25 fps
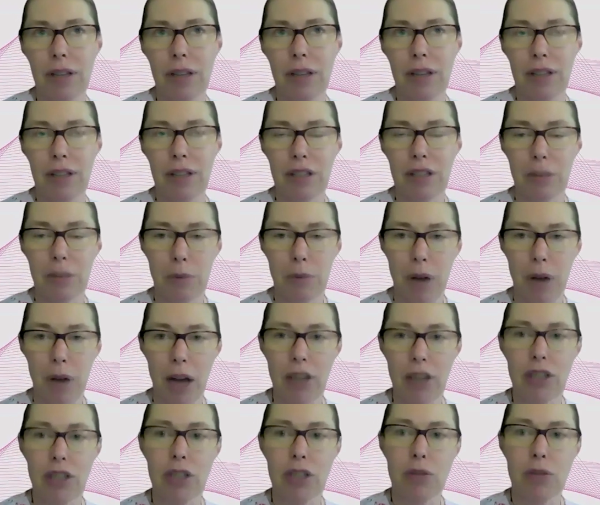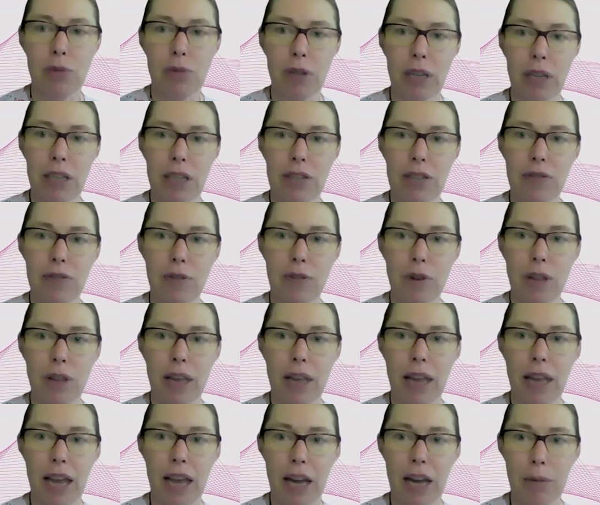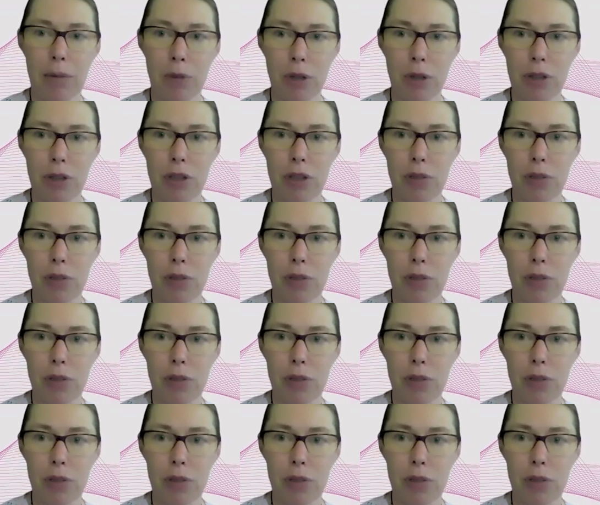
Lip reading: subconscious release for the animals